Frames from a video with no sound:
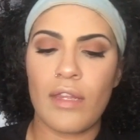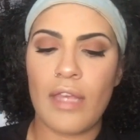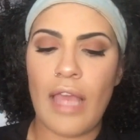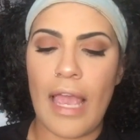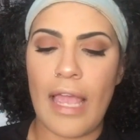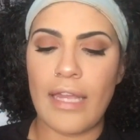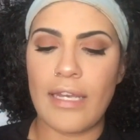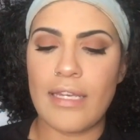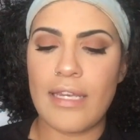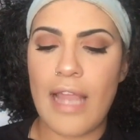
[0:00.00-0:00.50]

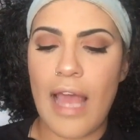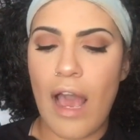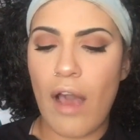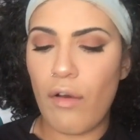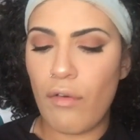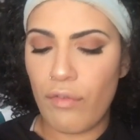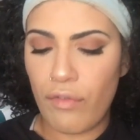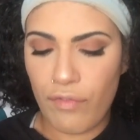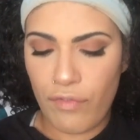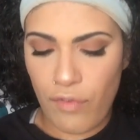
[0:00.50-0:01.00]
Okay,
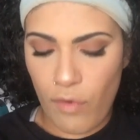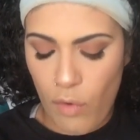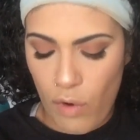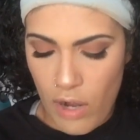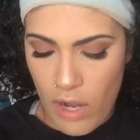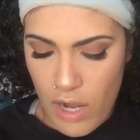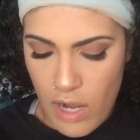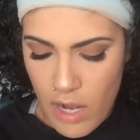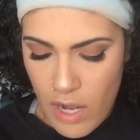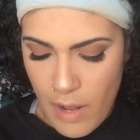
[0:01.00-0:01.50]
now
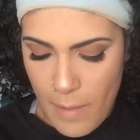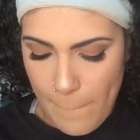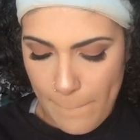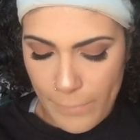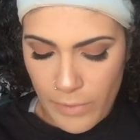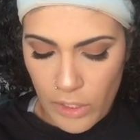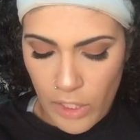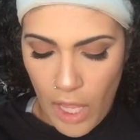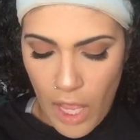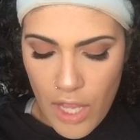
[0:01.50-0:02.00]
for
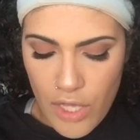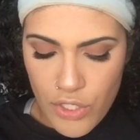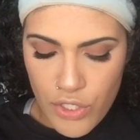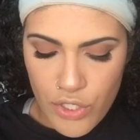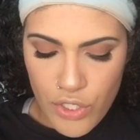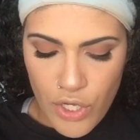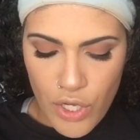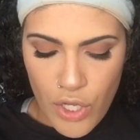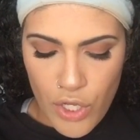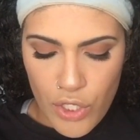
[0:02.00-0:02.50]

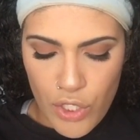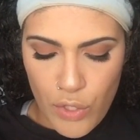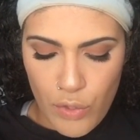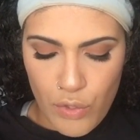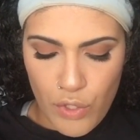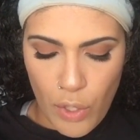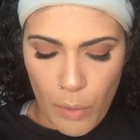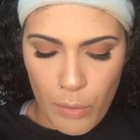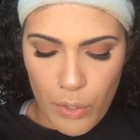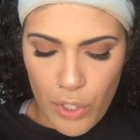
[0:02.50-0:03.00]
blush, you
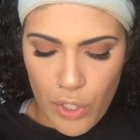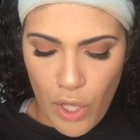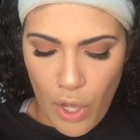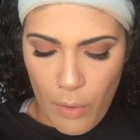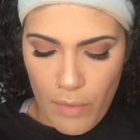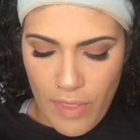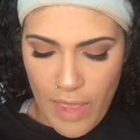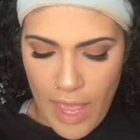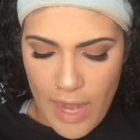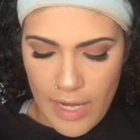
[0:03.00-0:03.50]
don't want to go
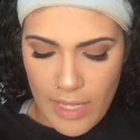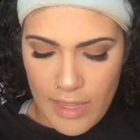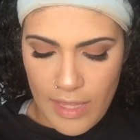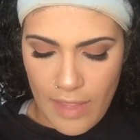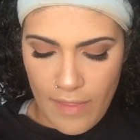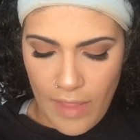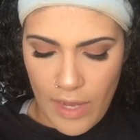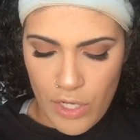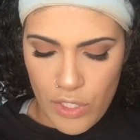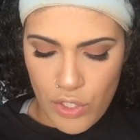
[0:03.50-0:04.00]
with
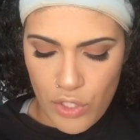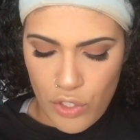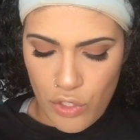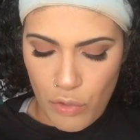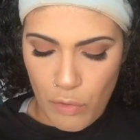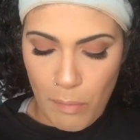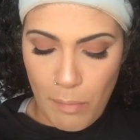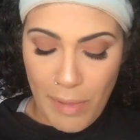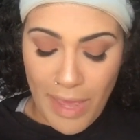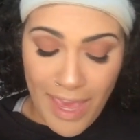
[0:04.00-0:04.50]
anything that is
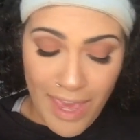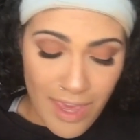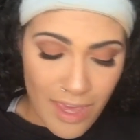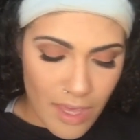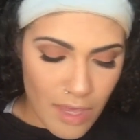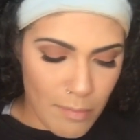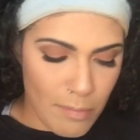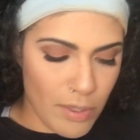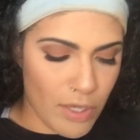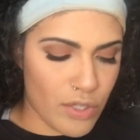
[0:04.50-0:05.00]
too
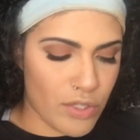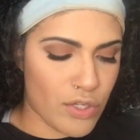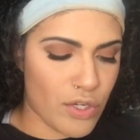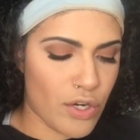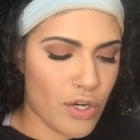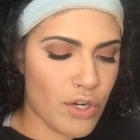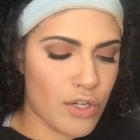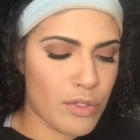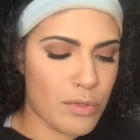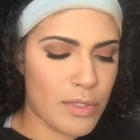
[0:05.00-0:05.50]
pink because
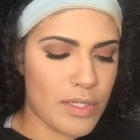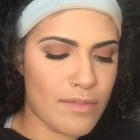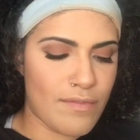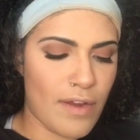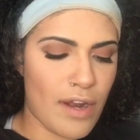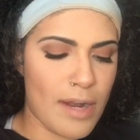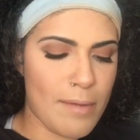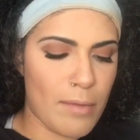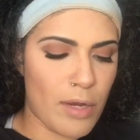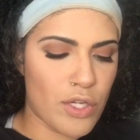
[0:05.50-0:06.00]
hers was
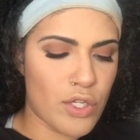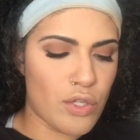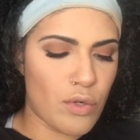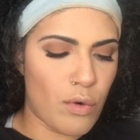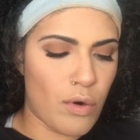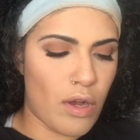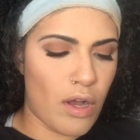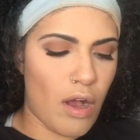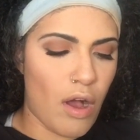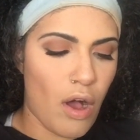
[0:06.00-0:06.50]
very much
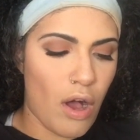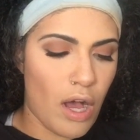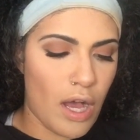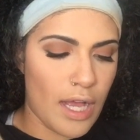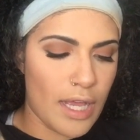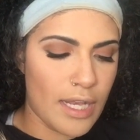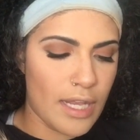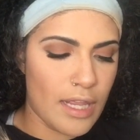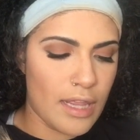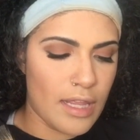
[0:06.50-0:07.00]

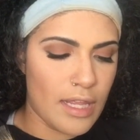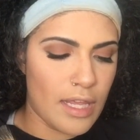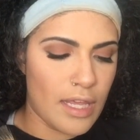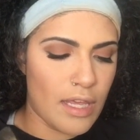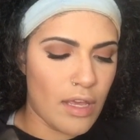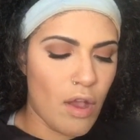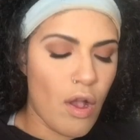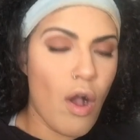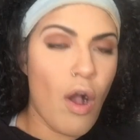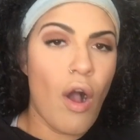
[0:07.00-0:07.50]
on
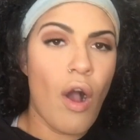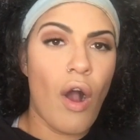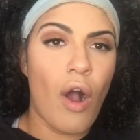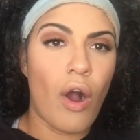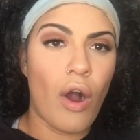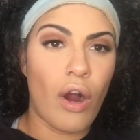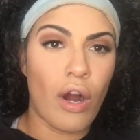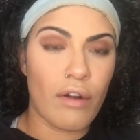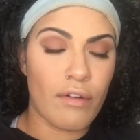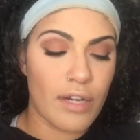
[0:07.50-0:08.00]
the
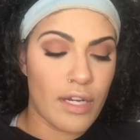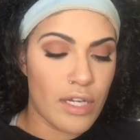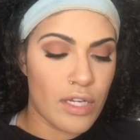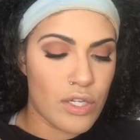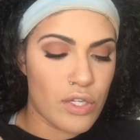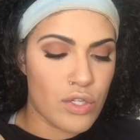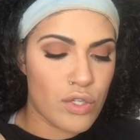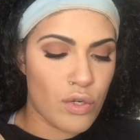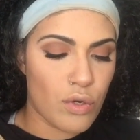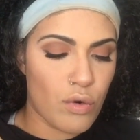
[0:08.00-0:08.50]

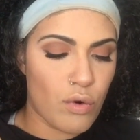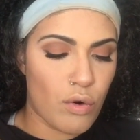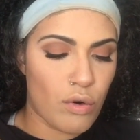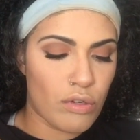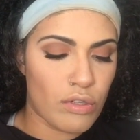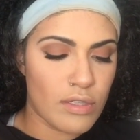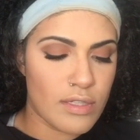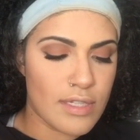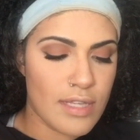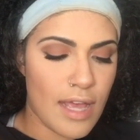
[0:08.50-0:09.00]
orange
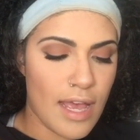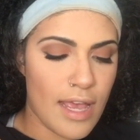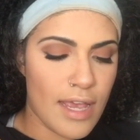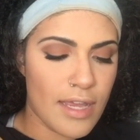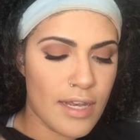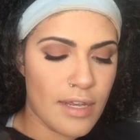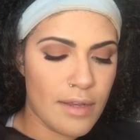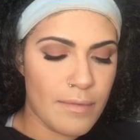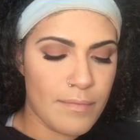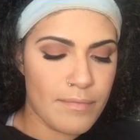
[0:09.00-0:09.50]
coral
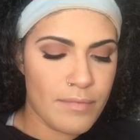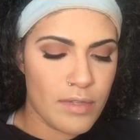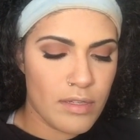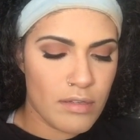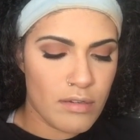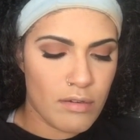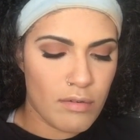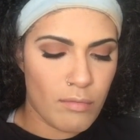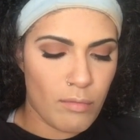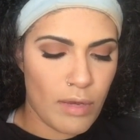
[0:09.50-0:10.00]
side.
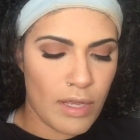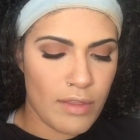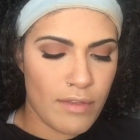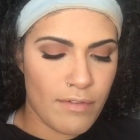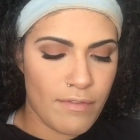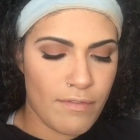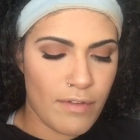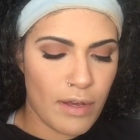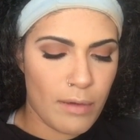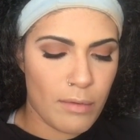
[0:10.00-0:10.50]
Why the
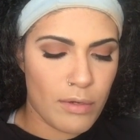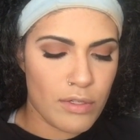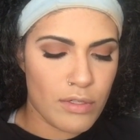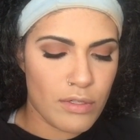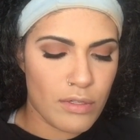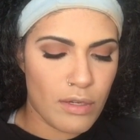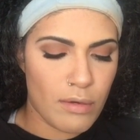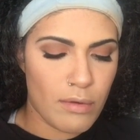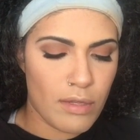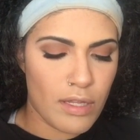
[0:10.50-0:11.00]
fuck wouldn't
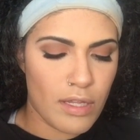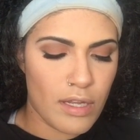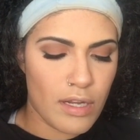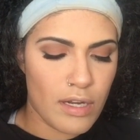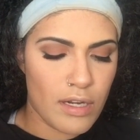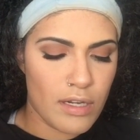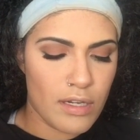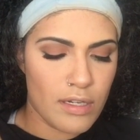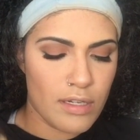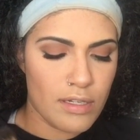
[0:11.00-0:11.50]
you go in
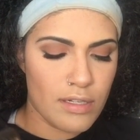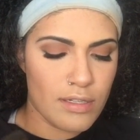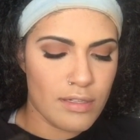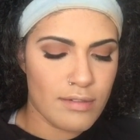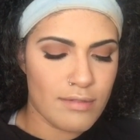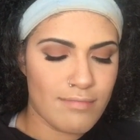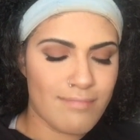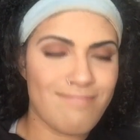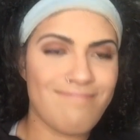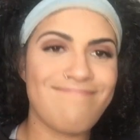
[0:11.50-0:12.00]
there?
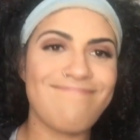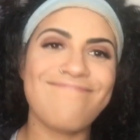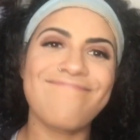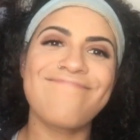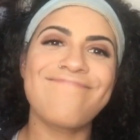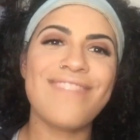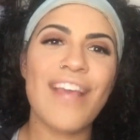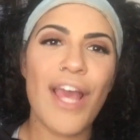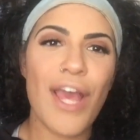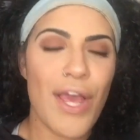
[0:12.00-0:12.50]

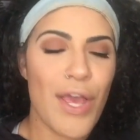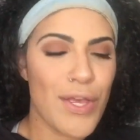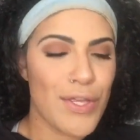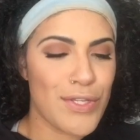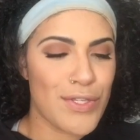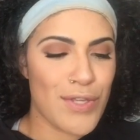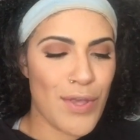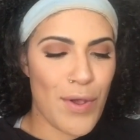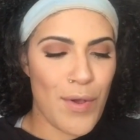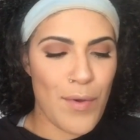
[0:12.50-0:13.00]

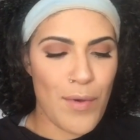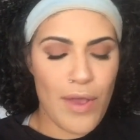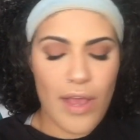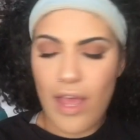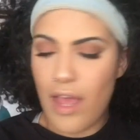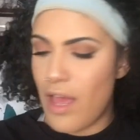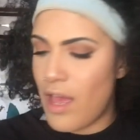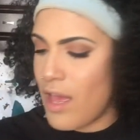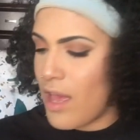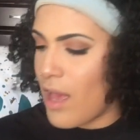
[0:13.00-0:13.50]
So
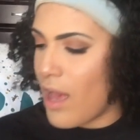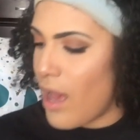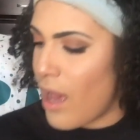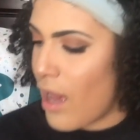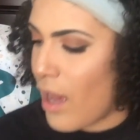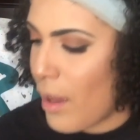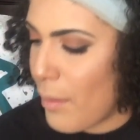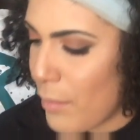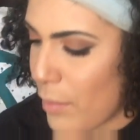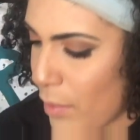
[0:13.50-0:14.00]

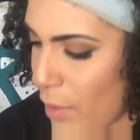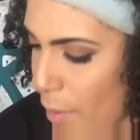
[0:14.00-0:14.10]
I'm